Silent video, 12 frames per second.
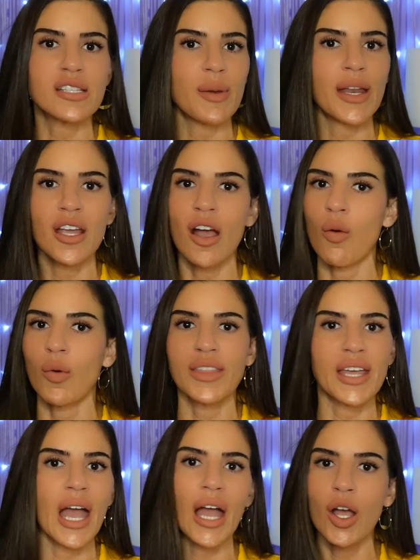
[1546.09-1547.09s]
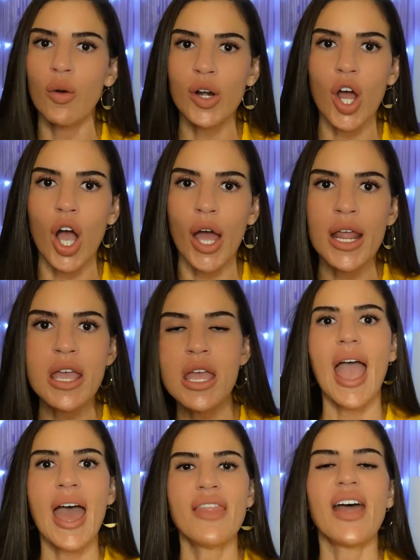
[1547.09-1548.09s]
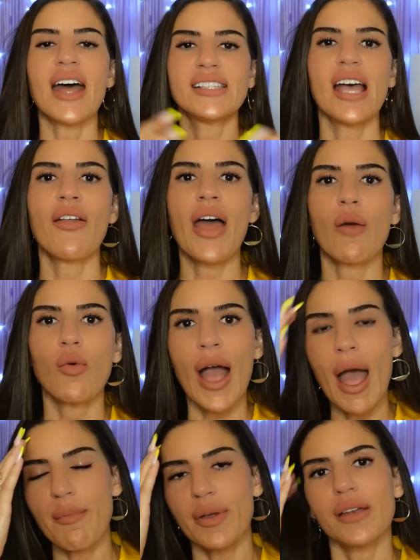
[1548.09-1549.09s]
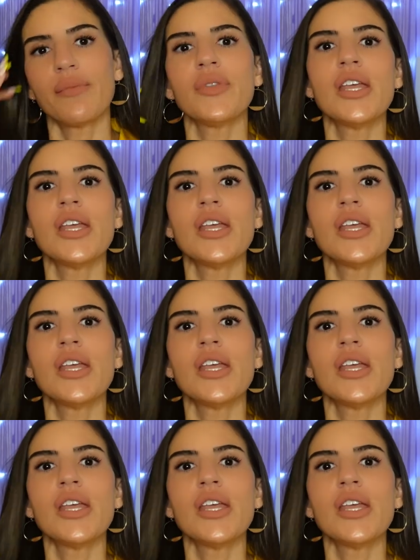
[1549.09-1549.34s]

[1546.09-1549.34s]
depending on what they got going on, and that's how that will happen.